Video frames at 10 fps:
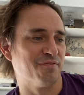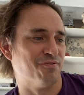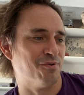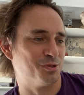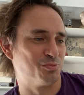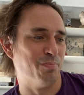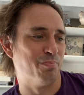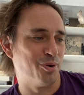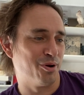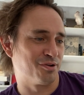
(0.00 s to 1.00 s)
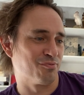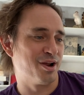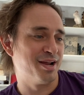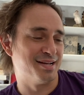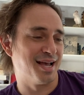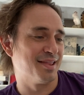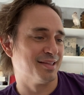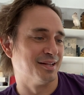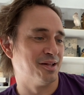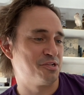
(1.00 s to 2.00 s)
that forms when Bert Green down at
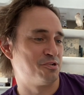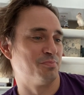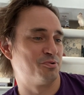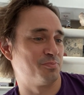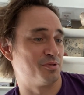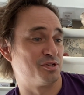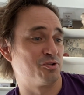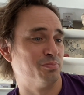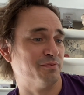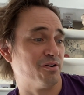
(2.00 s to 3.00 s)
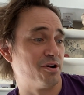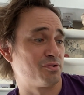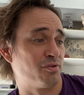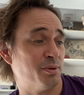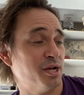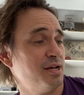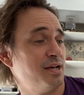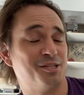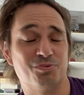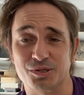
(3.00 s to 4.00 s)
the lolly shop drops a scoop of ice cream
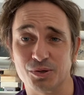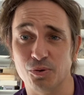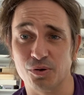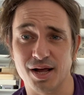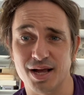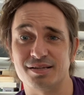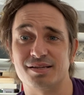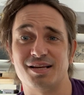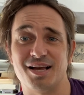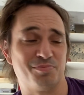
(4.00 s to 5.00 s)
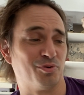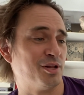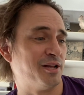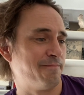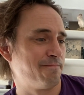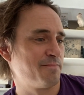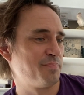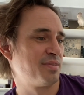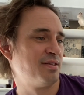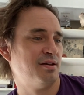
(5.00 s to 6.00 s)
into a tall glass of sarsaparilla.
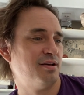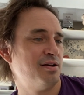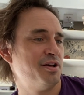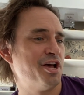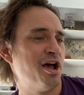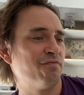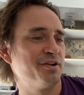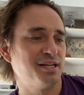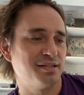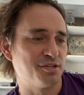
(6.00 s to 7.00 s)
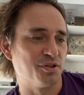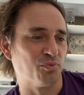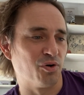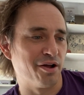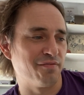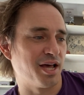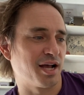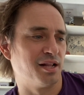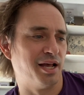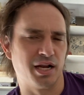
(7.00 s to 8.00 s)
Everything to the right of
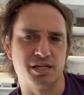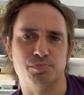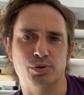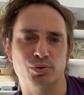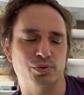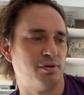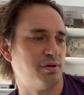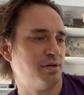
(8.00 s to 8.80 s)
that cloud is blue.